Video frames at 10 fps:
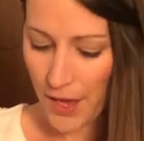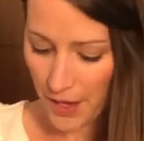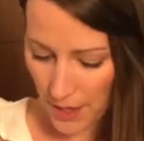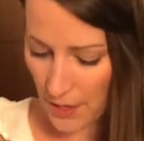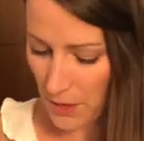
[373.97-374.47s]

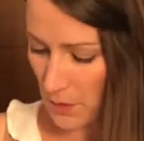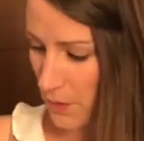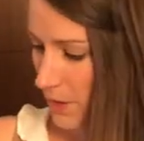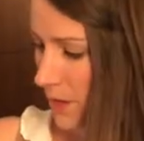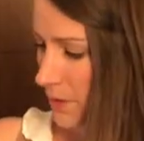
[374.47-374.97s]

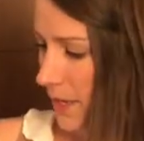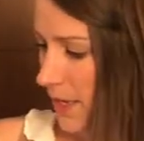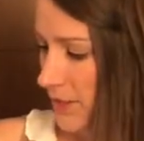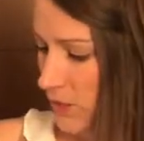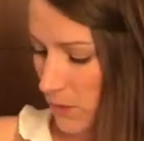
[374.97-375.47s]
Oh,
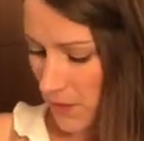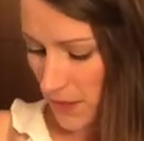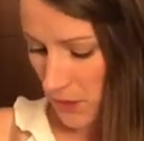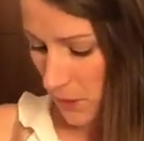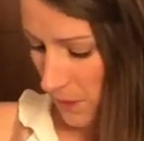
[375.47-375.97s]
okay, so
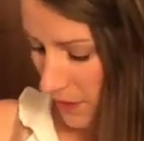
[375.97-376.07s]
these are